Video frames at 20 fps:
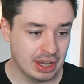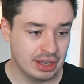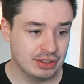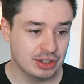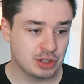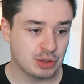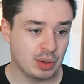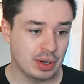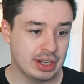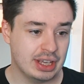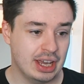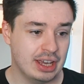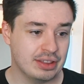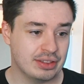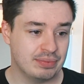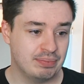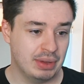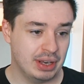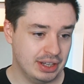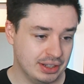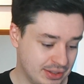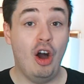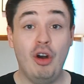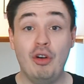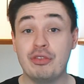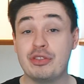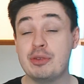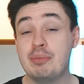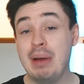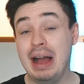in the twenty-eighth minute
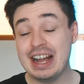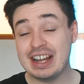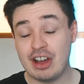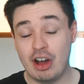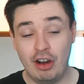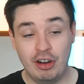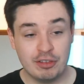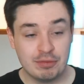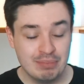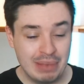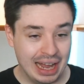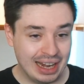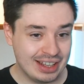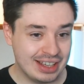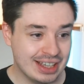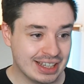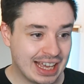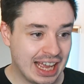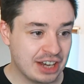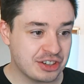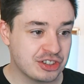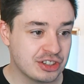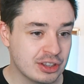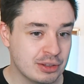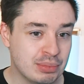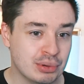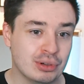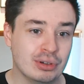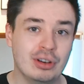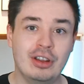off the back of Mallía catching the
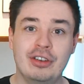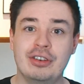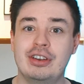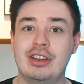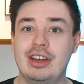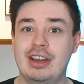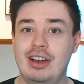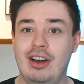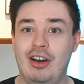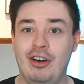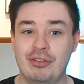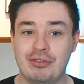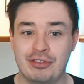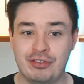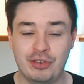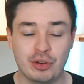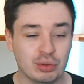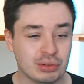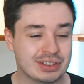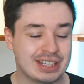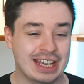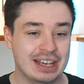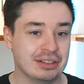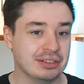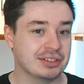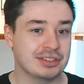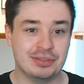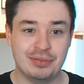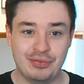ball on uh, on full tilt.